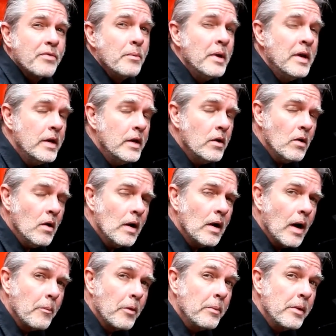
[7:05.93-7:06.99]
From here,
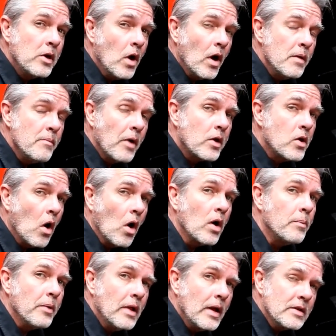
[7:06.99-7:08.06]
I'm gonna be cutting my
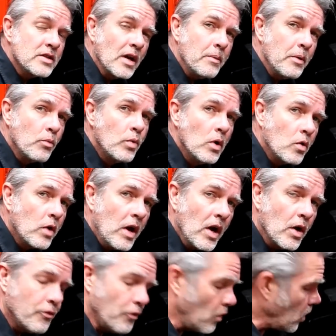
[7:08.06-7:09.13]
carpet. That's gotta be real
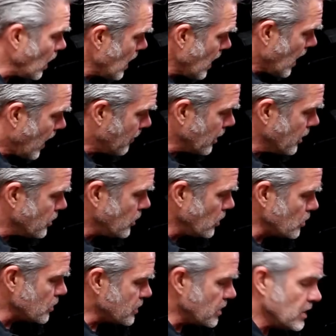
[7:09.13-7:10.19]
careful. I'm gonna
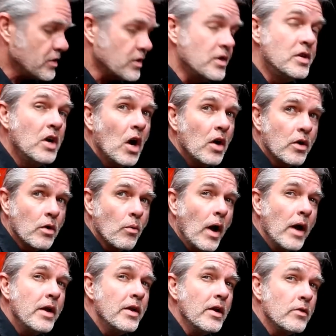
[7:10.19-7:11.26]
use this gutter
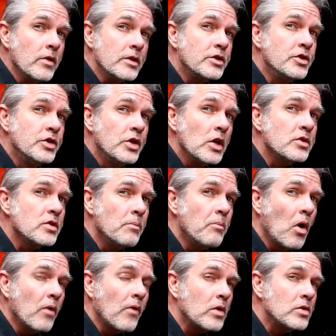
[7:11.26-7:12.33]
right here that's just
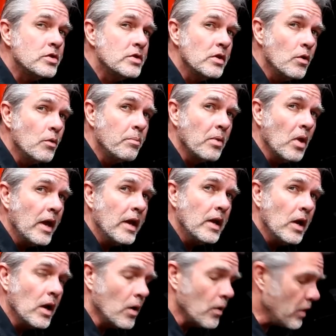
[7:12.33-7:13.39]
above our sill plate
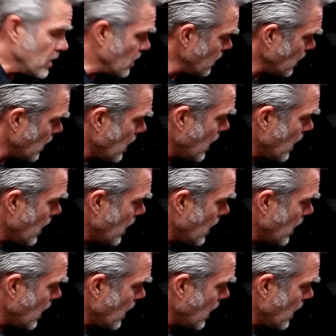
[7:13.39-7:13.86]
area,